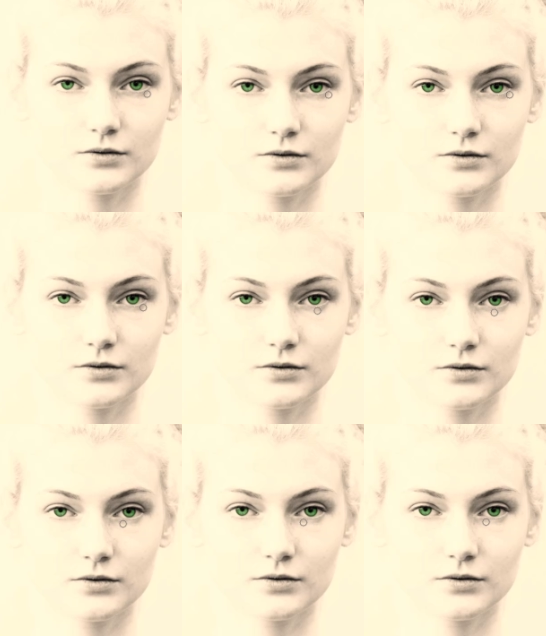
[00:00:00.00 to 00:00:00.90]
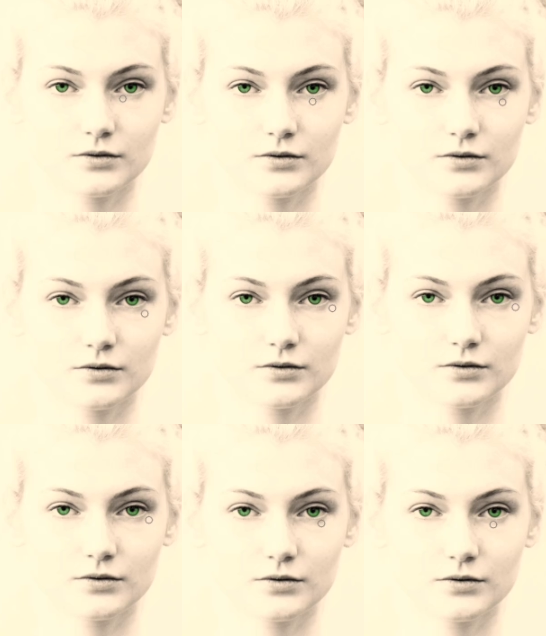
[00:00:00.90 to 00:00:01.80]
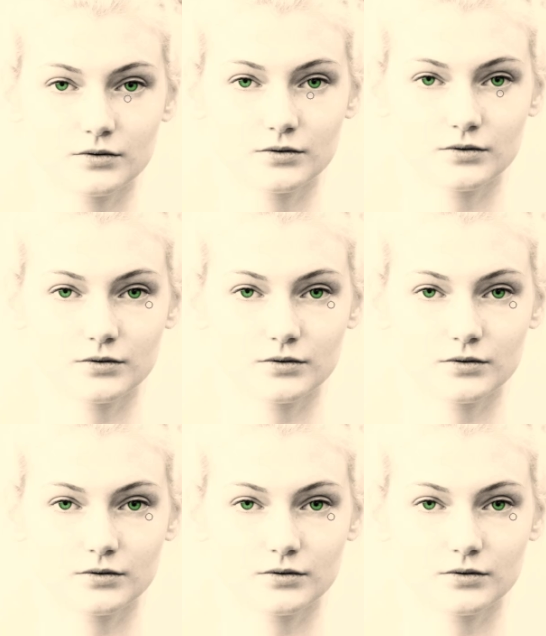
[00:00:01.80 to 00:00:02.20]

(no one is talking)